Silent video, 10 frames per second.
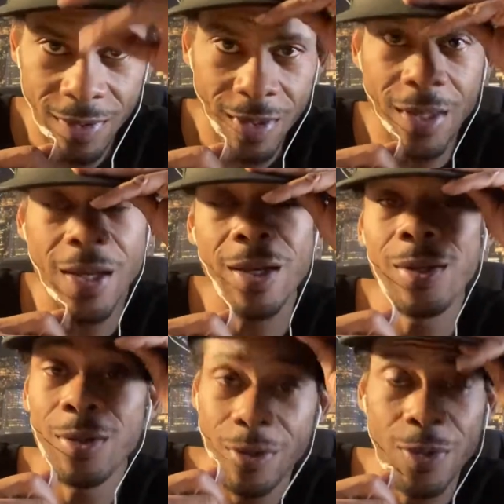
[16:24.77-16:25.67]
that
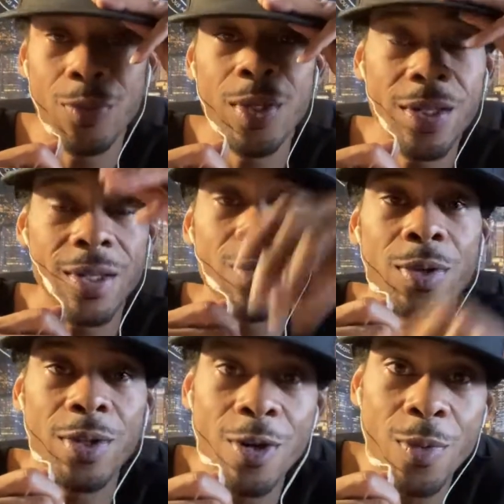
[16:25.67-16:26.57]
we see
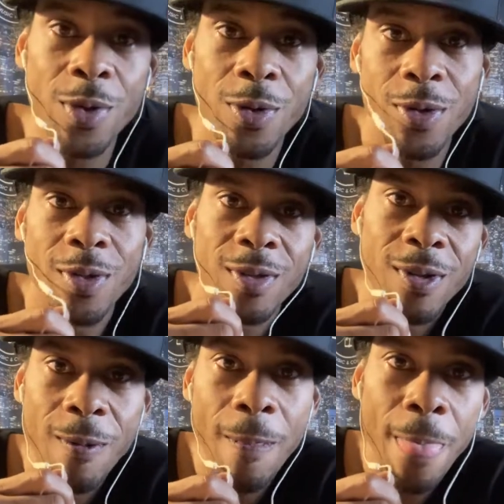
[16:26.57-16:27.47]
what's going on,
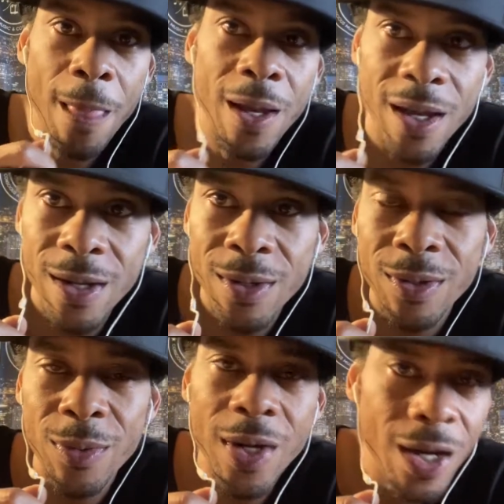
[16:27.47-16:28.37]
and
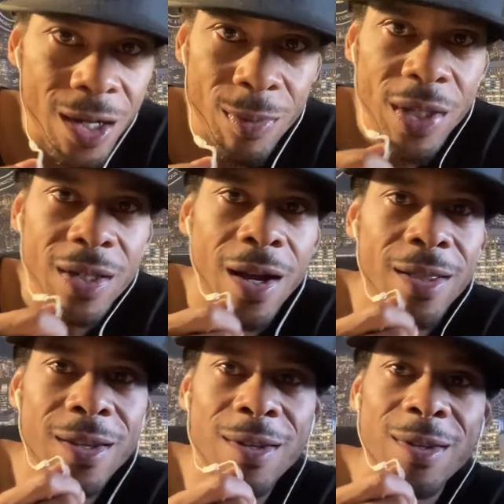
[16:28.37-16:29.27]
we're not going to be
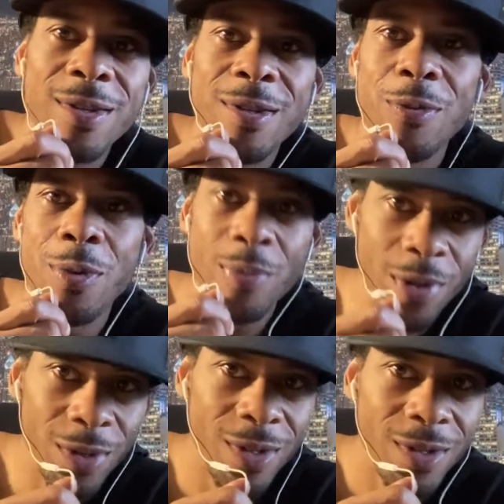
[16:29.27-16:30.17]
silent. We're
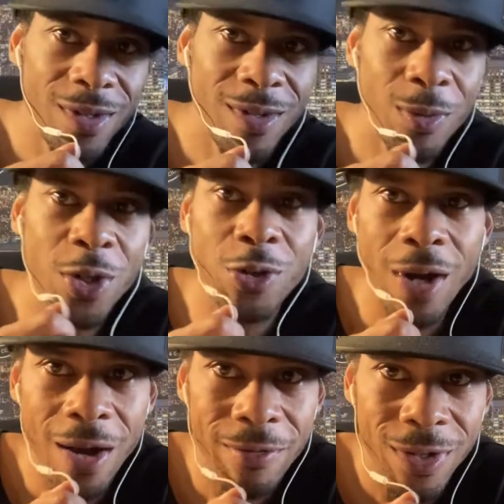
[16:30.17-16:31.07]
building, we're
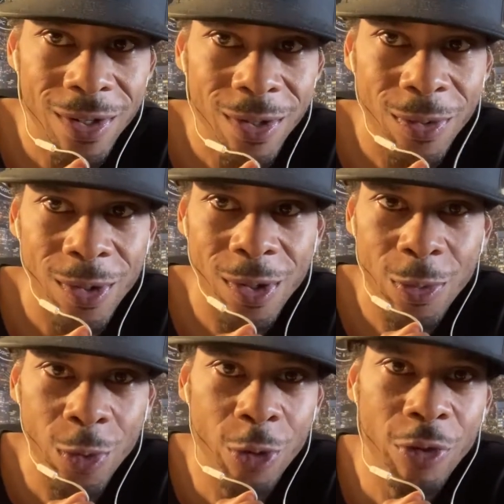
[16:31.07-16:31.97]
striving,
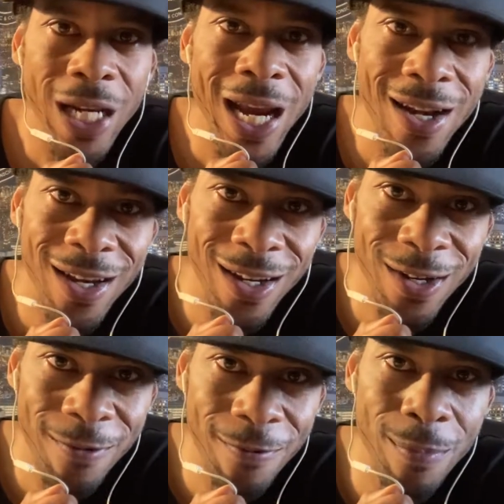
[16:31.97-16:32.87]
we're creating
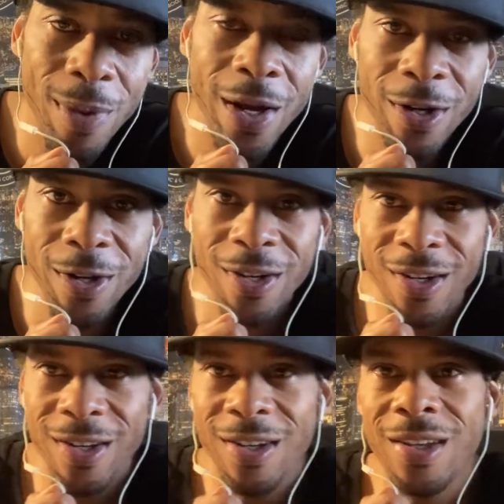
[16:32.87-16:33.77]
for better,
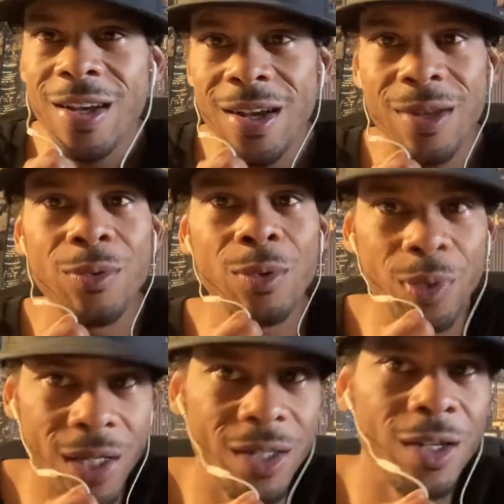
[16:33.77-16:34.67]
and we will
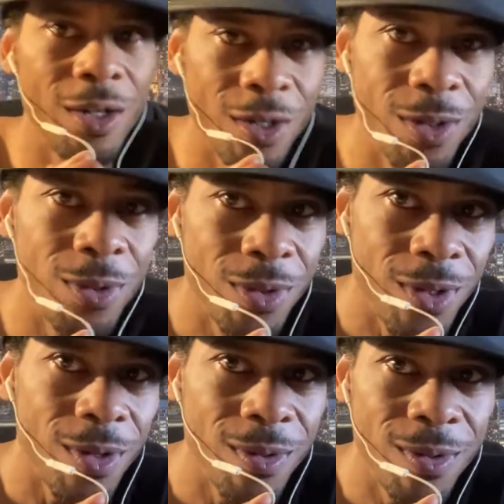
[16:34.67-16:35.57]
continue to do
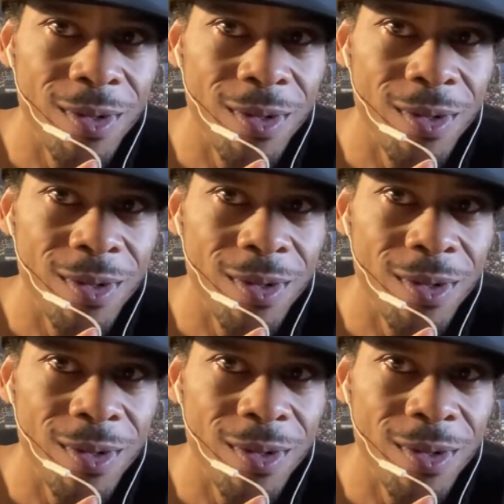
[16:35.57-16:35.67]
so.